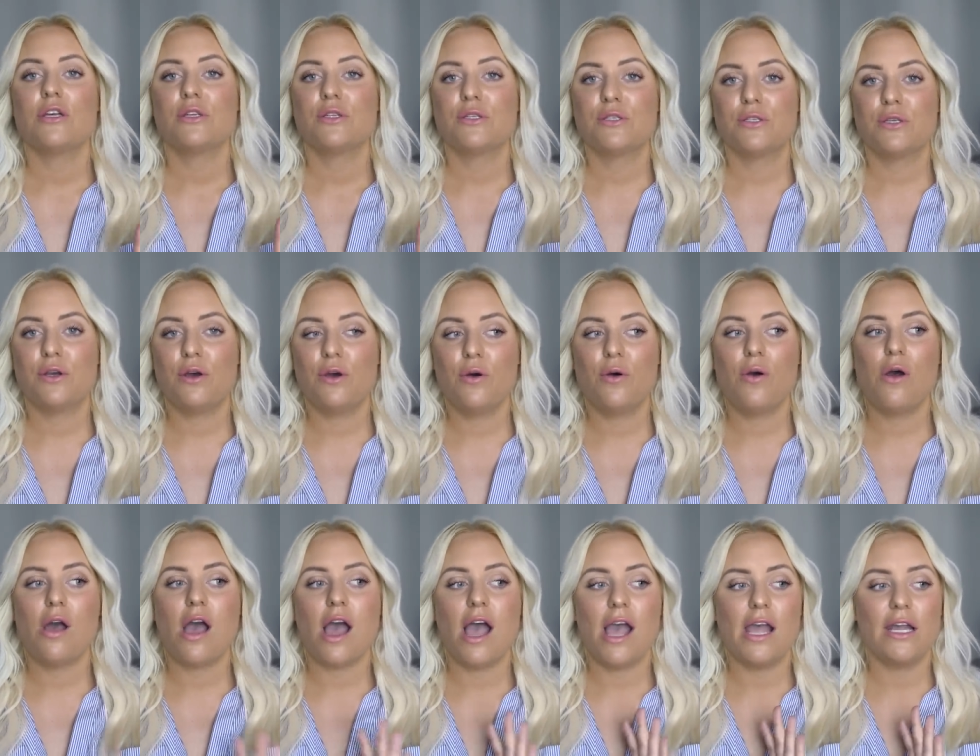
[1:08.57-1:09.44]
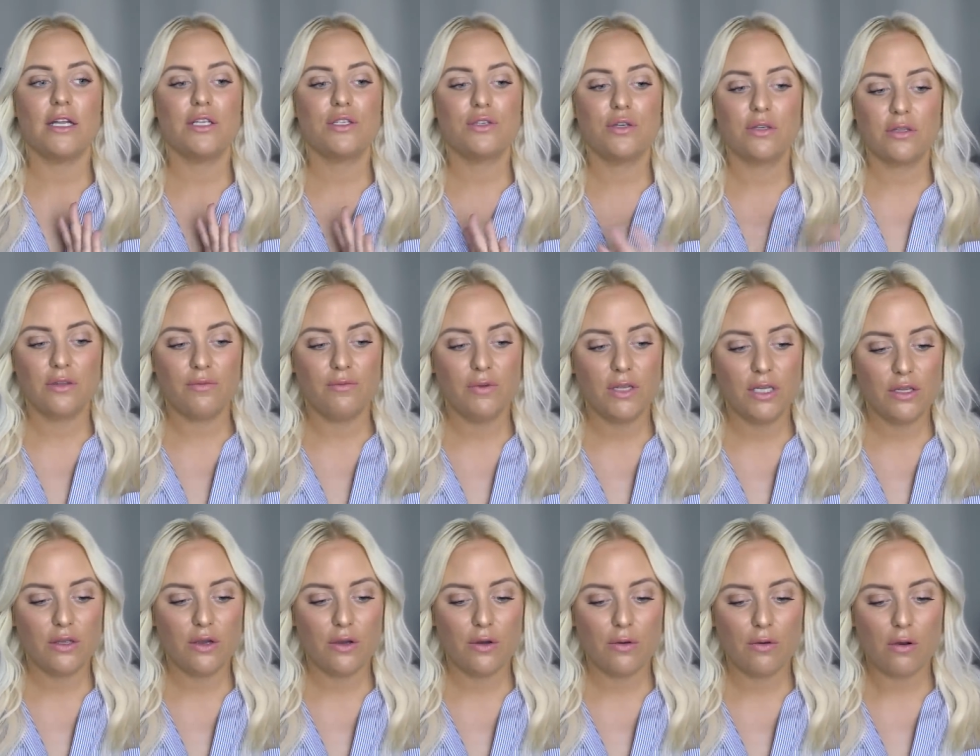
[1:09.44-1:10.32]
So I took the
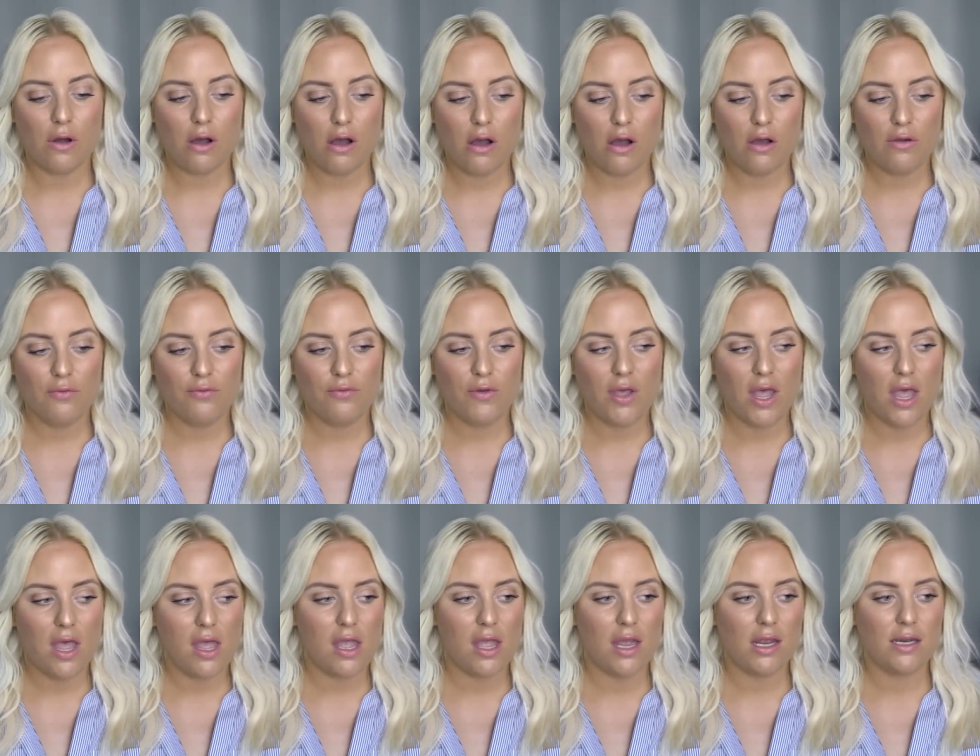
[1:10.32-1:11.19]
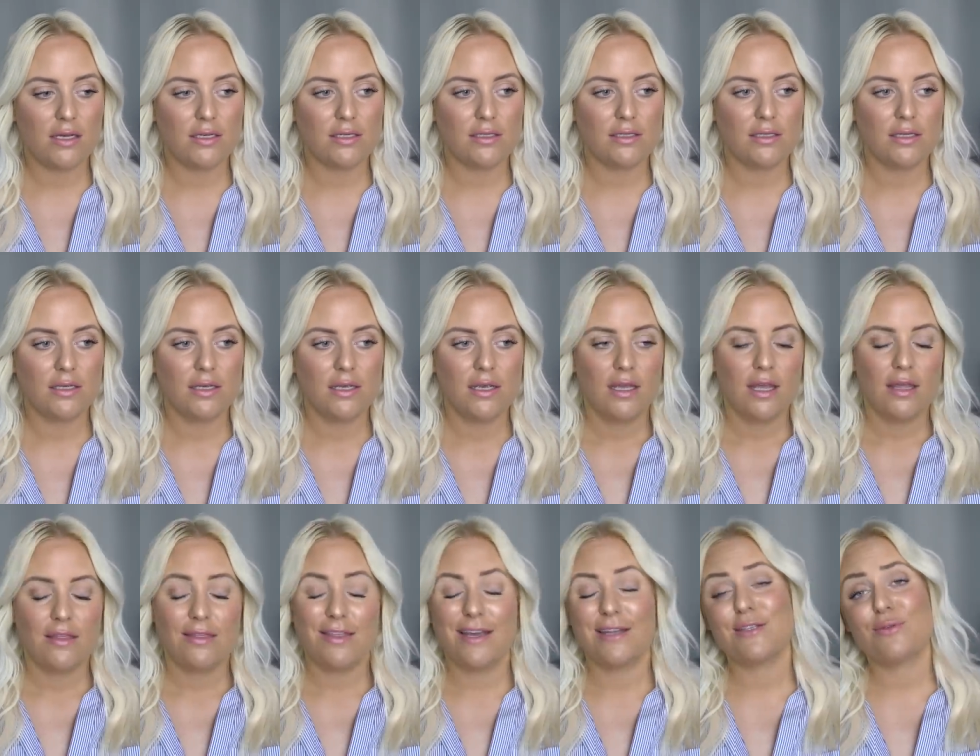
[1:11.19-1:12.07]
video off and
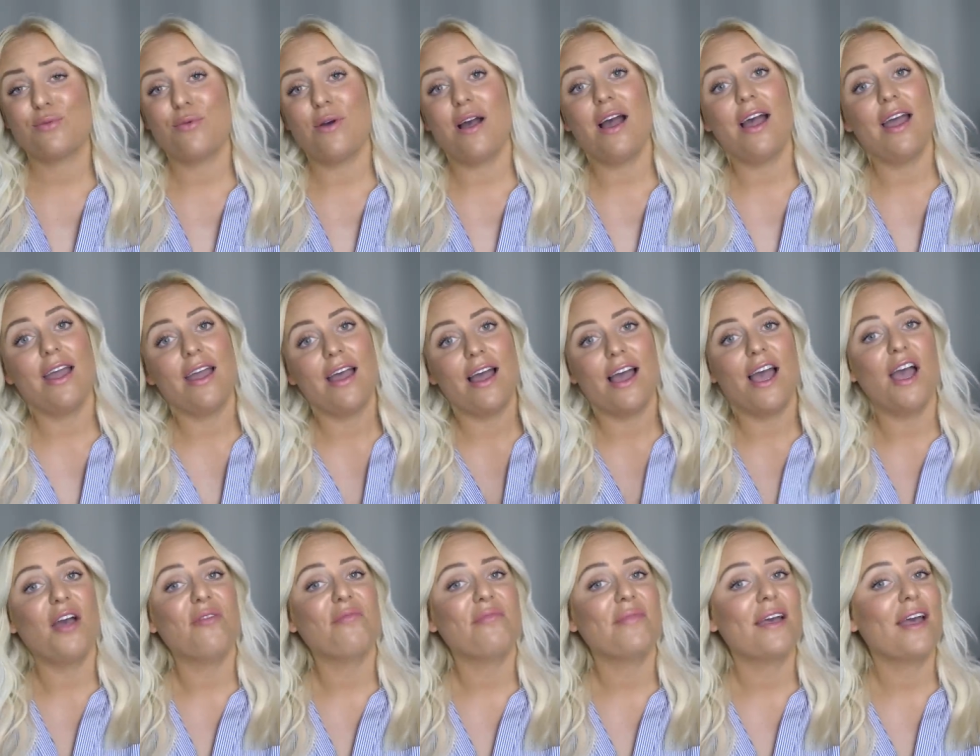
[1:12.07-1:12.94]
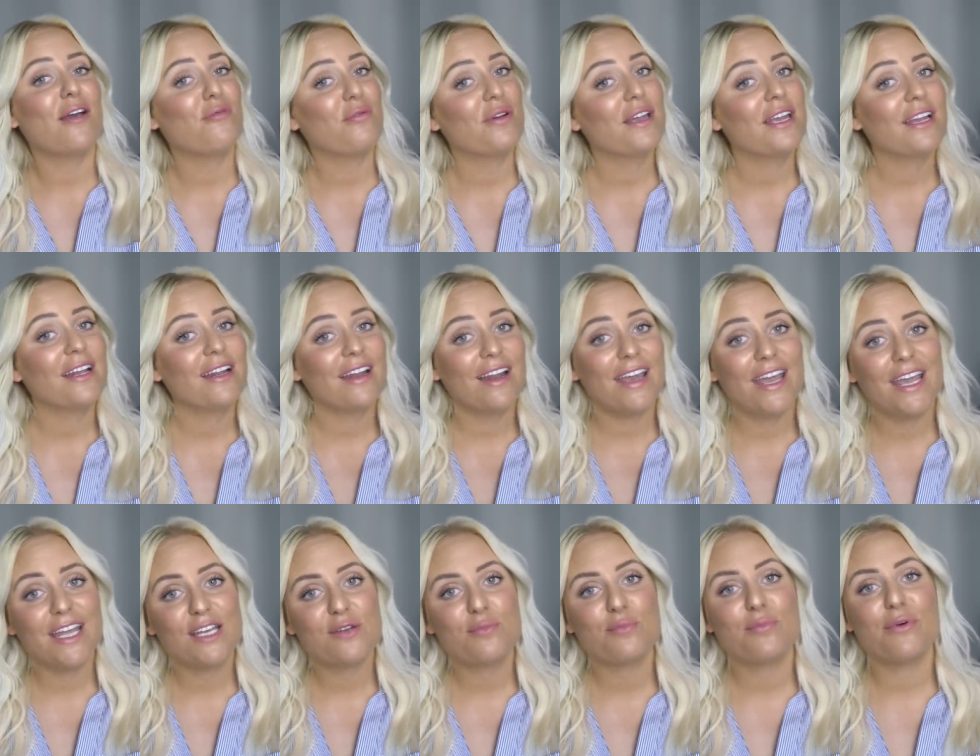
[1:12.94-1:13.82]
that's why I'm a week
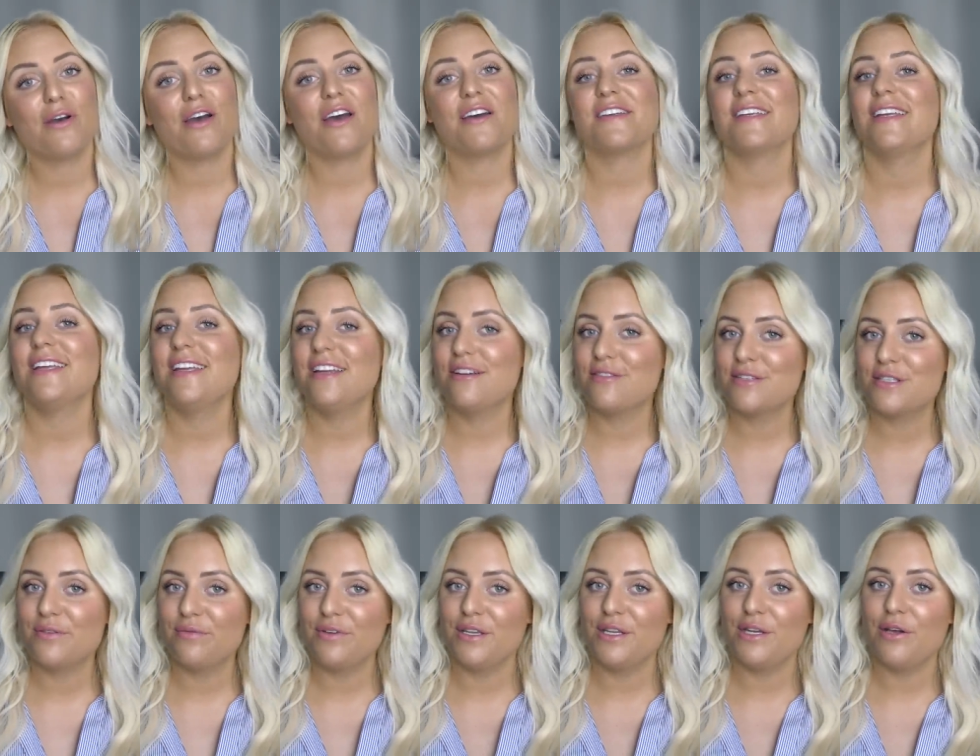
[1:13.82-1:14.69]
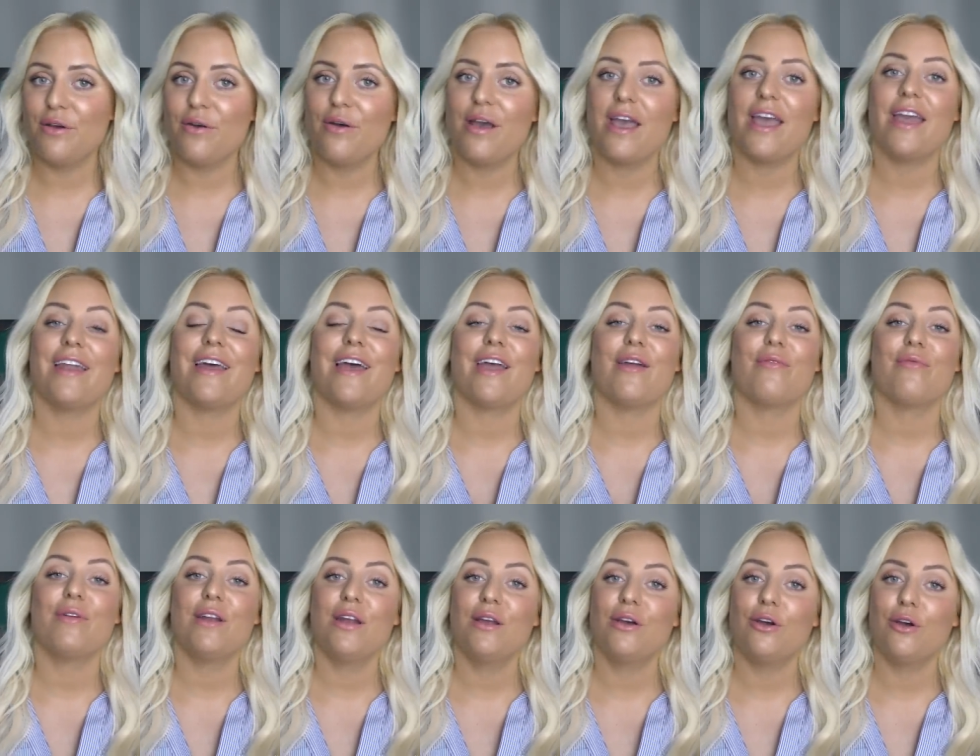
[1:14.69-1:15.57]
late but here's a video and I
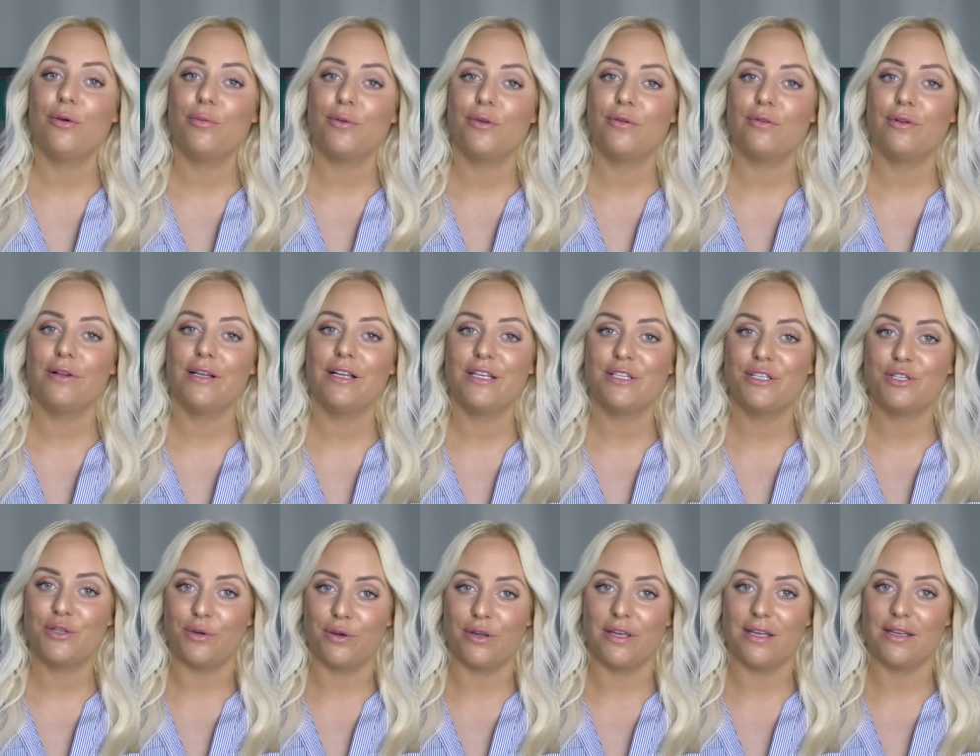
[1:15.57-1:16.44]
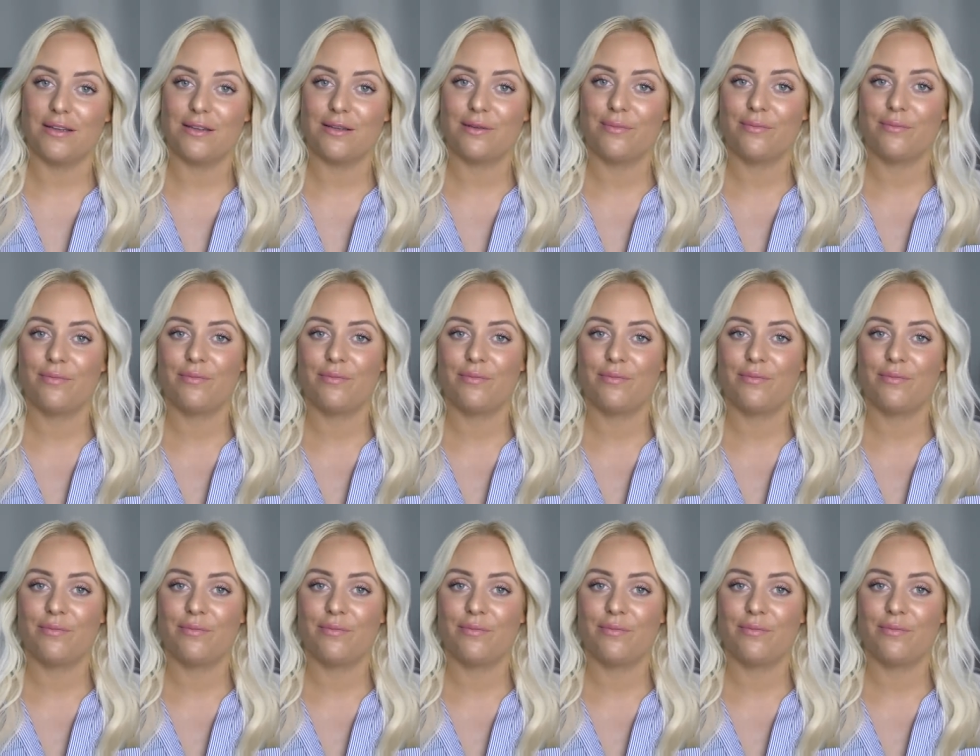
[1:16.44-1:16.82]
really hope you will enjoy it.